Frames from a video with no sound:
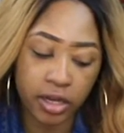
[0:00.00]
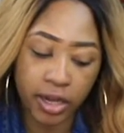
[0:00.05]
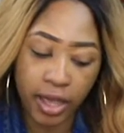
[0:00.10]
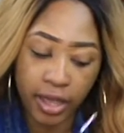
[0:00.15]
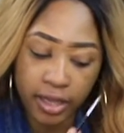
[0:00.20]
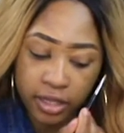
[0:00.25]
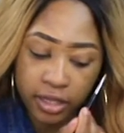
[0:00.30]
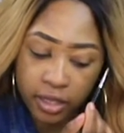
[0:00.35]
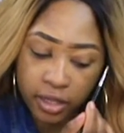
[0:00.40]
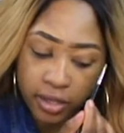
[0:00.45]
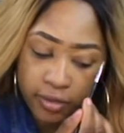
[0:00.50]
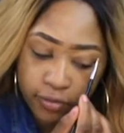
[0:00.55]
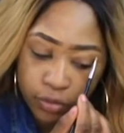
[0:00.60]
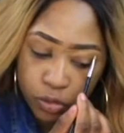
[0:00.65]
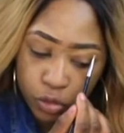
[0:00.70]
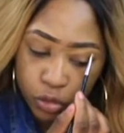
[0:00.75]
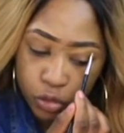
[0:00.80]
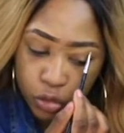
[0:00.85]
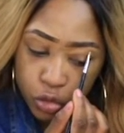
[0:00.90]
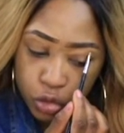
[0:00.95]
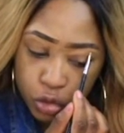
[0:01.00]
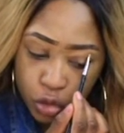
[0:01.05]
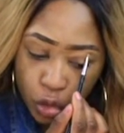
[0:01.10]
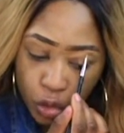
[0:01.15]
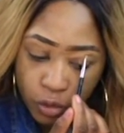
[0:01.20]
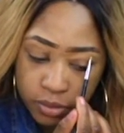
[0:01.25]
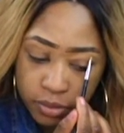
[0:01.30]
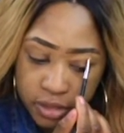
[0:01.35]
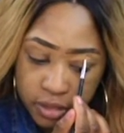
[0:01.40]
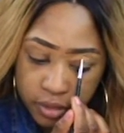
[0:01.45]
Like, if you
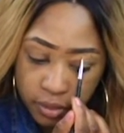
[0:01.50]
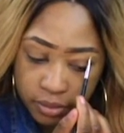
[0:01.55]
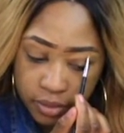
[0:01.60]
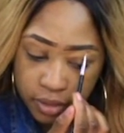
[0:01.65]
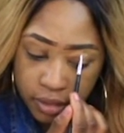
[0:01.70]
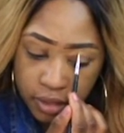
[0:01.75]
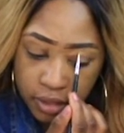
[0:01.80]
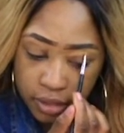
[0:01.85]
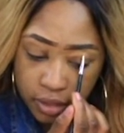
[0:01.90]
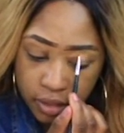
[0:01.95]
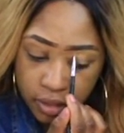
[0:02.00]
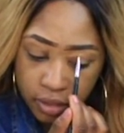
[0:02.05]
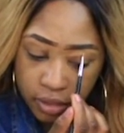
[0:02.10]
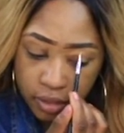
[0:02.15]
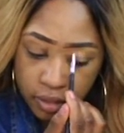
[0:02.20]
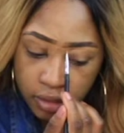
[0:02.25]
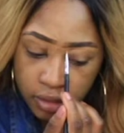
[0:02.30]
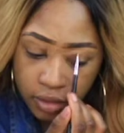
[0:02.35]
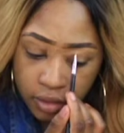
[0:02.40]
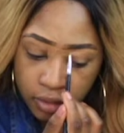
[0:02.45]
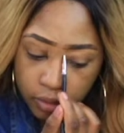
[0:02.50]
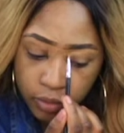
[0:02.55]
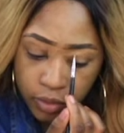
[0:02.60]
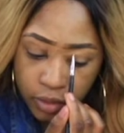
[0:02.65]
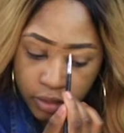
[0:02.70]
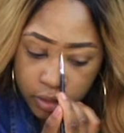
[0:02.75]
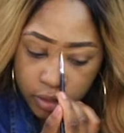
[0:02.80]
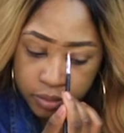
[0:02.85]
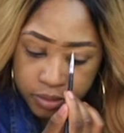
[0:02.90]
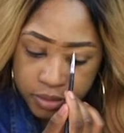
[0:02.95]
show me something when
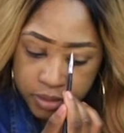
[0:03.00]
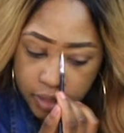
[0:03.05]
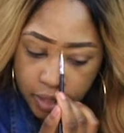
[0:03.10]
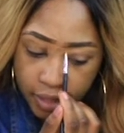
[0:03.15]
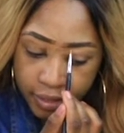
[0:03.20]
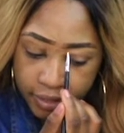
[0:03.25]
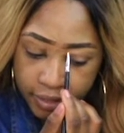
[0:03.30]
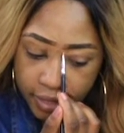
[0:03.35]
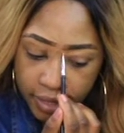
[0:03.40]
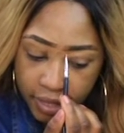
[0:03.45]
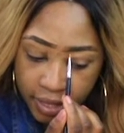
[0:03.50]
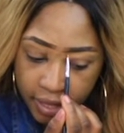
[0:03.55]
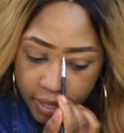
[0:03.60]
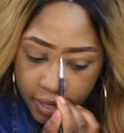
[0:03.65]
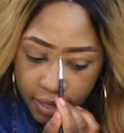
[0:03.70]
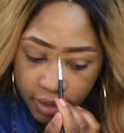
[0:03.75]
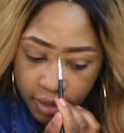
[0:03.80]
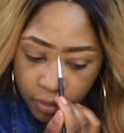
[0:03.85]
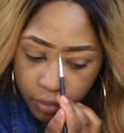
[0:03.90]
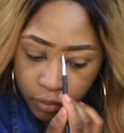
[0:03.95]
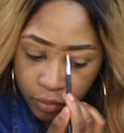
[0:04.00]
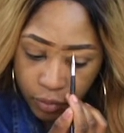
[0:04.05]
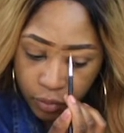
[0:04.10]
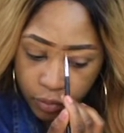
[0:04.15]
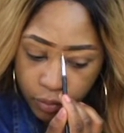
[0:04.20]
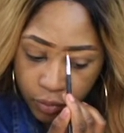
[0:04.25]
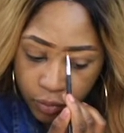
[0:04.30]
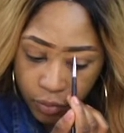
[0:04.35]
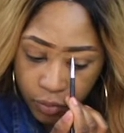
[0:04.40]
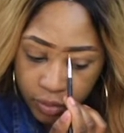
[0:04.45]
it comes to like hair
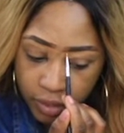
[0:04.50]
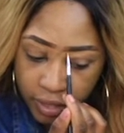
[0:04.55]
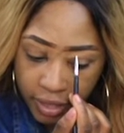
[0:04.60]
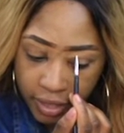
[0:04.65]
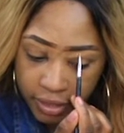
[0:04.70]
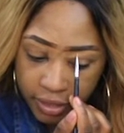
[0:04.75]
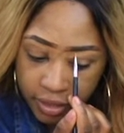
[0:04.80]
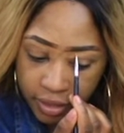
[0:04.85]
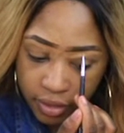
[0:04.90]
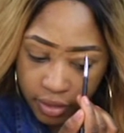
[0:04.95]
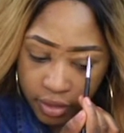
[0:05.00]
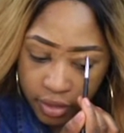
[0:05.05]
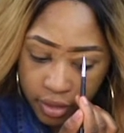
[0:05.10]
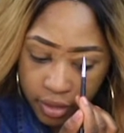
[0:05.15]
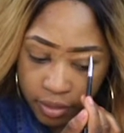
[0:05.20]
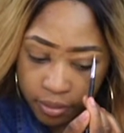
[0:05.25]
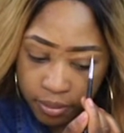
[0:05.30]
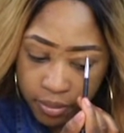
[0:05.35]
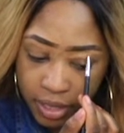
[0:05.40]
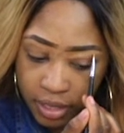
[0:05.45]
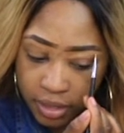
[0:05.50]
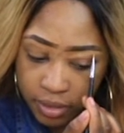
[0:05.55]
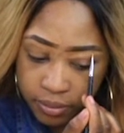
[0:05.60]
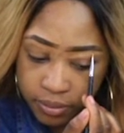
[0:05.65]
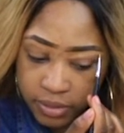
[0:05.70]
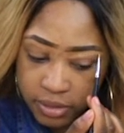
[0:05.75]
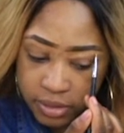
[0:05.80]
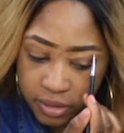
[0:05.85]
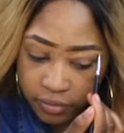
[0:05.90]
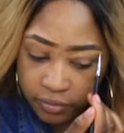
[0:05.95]
or like makeup
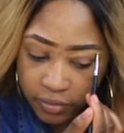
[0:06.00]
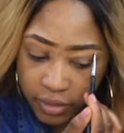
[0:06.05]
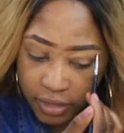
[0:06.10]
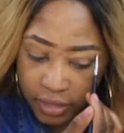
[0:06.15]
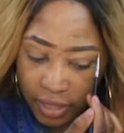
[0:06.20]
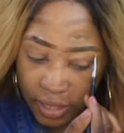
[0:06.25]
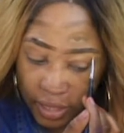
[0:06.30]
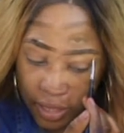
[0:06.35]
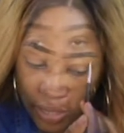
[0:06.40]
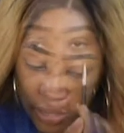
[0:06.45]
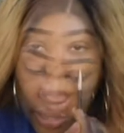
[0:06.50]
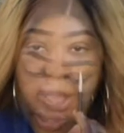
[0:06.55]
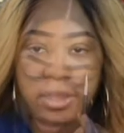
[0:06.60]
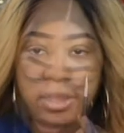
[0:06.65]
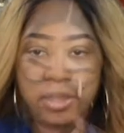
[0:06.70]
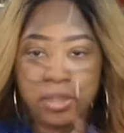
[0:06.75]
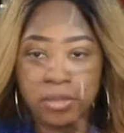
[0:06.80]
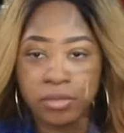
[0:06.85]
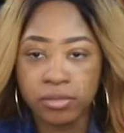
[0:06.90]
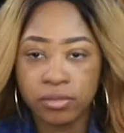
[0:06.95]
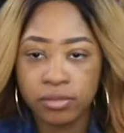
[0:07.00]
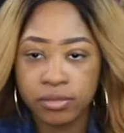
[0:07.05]
and stuff like that, I can